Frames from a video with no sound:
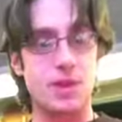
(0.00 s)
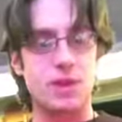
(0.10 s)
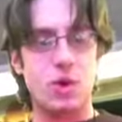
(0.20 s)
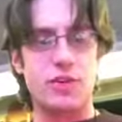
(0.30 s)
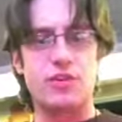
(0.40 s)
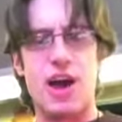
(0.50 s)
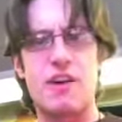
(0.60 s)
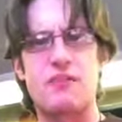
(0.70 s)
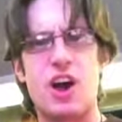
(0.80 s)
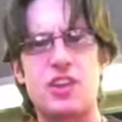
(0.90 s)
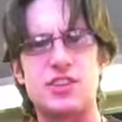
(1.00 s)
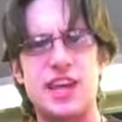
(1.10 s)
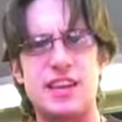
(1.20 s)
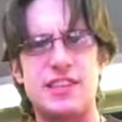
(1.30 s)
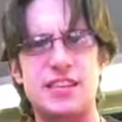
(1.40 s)
You also have colors
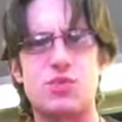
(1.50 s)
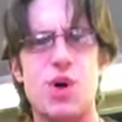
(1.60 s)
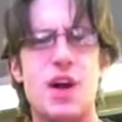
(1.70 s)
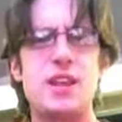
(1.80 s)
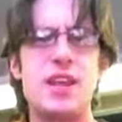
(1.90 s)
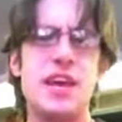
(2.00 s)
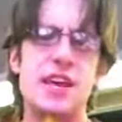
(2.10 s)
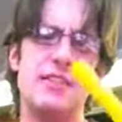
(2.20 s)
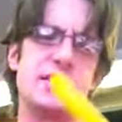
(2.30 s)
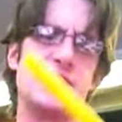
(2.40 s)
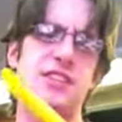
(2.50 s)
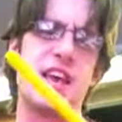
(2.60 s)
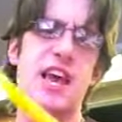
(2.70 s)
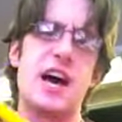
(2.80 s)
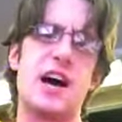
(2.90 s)
like this one. This is
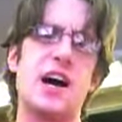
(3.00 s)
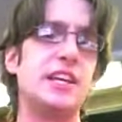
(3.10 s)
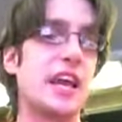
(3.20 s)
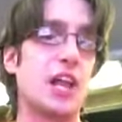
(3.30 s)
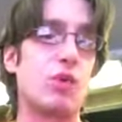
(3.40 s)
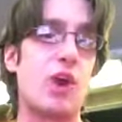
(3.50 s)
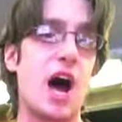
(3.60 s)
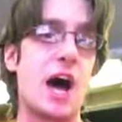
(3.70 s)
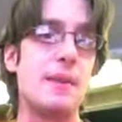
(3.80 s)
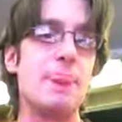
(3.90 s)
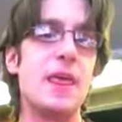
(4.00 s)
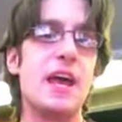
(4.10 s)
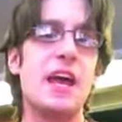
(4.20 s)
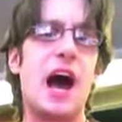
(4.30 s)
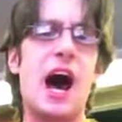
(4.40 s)
a yellow rod.
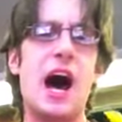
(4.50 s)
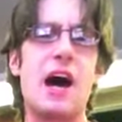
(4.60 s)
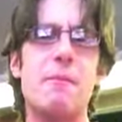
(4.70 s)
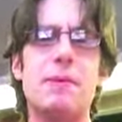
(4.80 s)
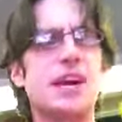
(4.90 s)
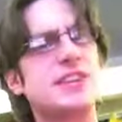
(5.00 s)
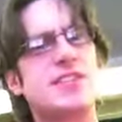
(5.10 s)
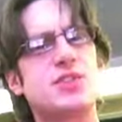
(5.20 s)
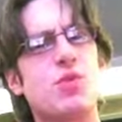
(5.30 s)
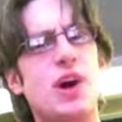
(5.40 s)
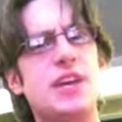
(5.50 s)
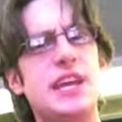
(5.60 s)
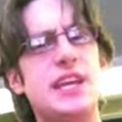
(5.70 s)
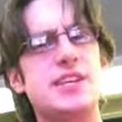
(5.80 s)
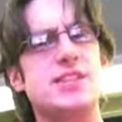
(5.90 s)
Because this one
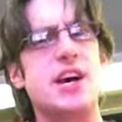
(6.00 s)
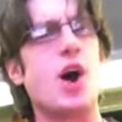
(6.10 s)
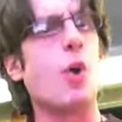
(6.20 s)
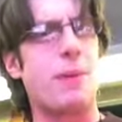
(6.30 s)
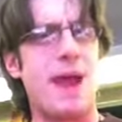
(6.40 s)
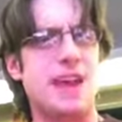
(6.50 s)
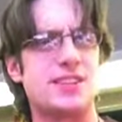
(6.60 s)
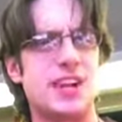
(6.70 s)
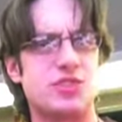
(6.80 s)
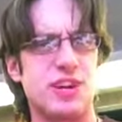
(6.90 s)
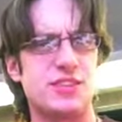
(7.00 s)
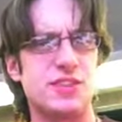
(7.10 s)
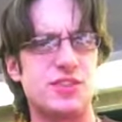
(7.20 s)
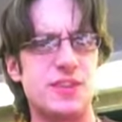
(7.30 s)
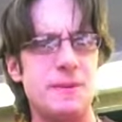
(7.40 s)
is opaque, it's not
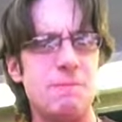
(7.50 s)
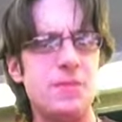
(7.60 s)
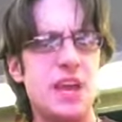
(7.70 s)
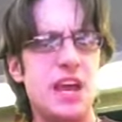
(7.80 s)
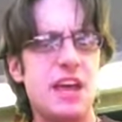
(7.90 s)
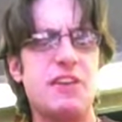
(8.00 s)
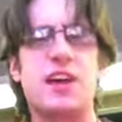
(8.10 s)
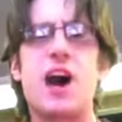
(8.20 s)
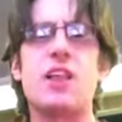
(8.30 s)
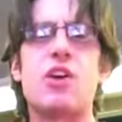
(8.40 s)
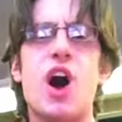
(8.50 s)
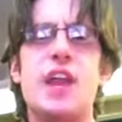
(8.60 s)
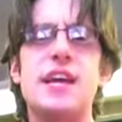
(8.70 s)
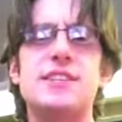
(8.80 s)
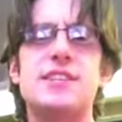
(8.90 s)
translucent, the color
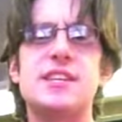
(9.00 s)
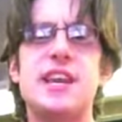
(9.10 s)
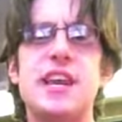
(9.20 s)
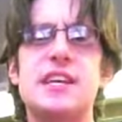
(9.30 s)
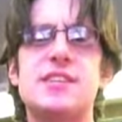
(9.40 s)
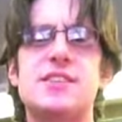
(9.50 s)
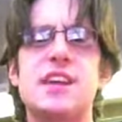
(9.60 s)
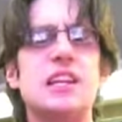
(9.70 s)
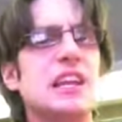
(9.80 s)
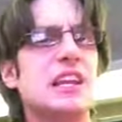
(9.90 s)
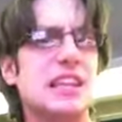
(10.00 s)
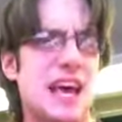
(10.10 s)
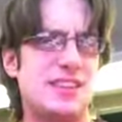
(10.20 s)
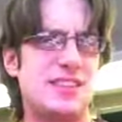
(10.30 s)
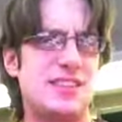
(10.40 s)
on it is a little
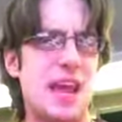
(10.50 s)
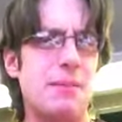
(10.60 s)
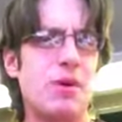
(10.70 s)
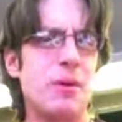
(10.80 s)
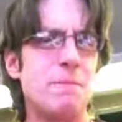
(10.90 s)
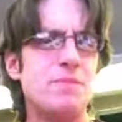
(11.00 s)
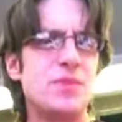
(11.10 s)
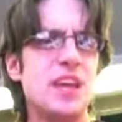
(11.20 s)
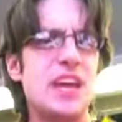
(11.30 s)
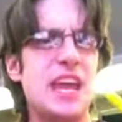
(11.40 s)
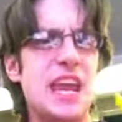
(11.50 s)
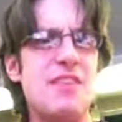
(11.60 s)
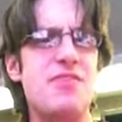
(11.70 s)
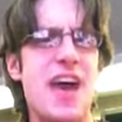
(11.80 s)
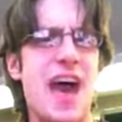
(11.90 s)
less stable
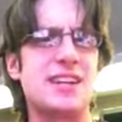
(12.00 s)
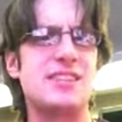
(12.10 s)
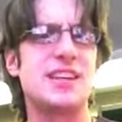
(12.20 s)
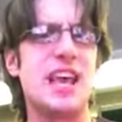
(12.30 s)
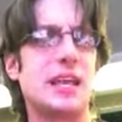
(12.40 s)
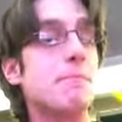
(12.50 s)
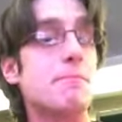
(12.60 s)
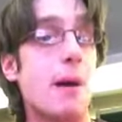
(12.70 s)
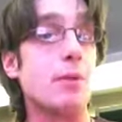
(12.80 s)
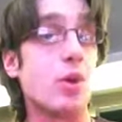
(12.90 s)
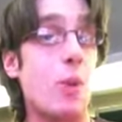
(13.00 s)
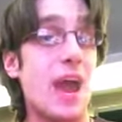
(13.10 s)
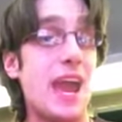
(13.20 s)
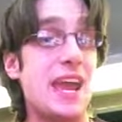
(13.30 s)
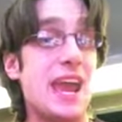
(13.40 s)
in that it can bubble
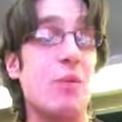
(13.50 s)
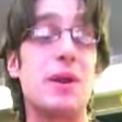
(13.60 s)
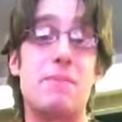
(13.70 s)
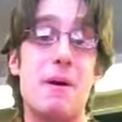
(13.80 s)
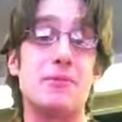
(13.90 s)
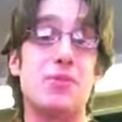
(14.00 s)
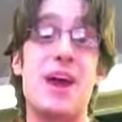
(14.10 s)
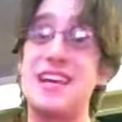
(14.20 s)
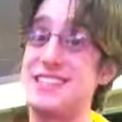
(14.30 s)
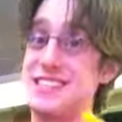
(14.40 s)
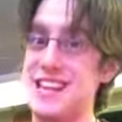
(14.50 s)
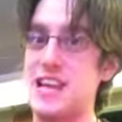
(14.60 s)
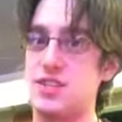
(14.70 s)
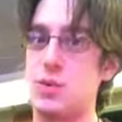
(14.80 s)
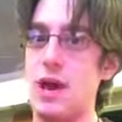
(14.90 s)
away, and when it bubbles away, it
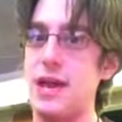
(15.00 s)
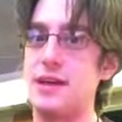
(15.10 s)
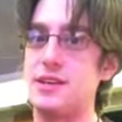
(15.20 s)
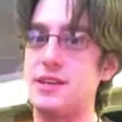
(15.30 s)
stays away.